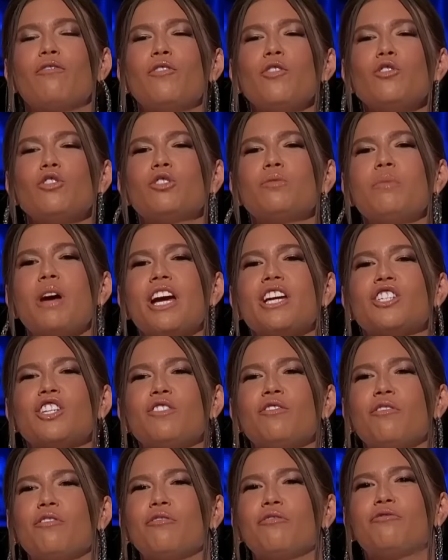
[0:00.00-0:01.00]
food's
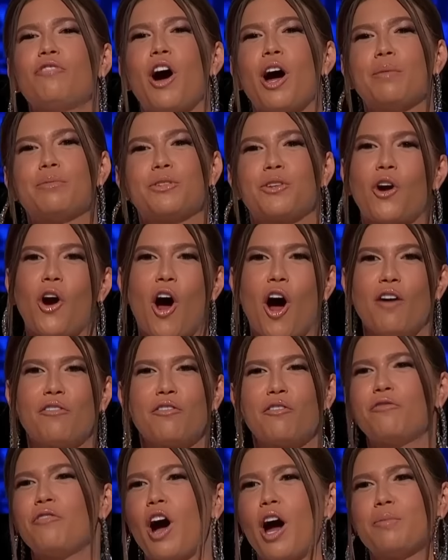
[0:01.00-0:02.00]
amazing, vibes are off,
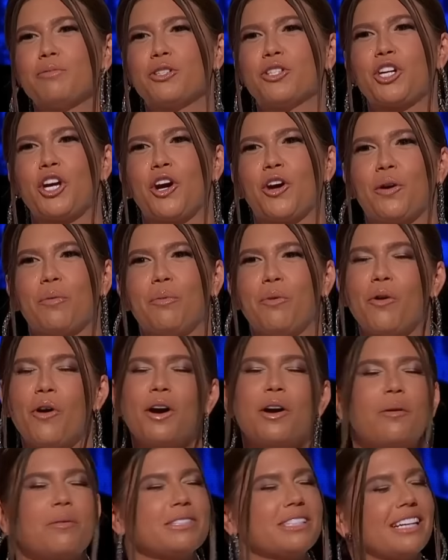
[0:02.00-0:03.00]
vibes are terrible.
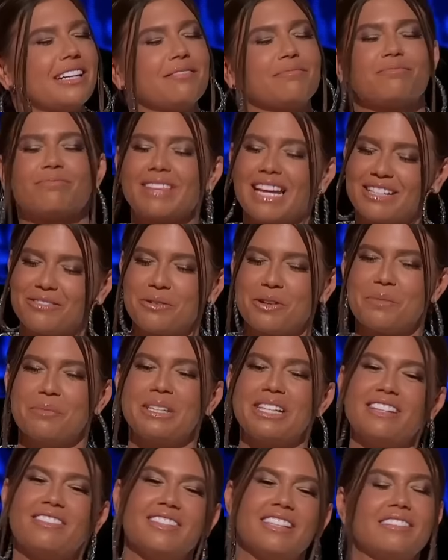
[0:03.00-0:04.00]
And I was like, that's what I'm
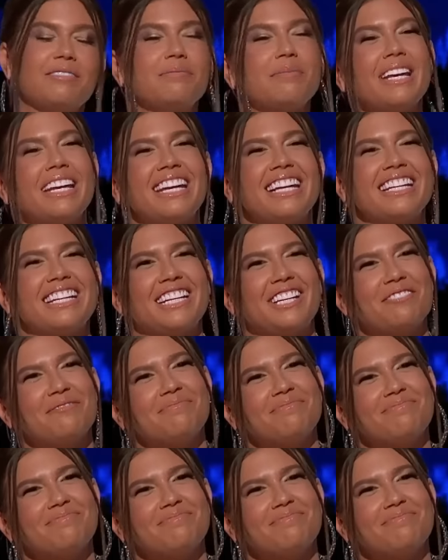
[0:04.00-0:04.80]
leaving. And I did.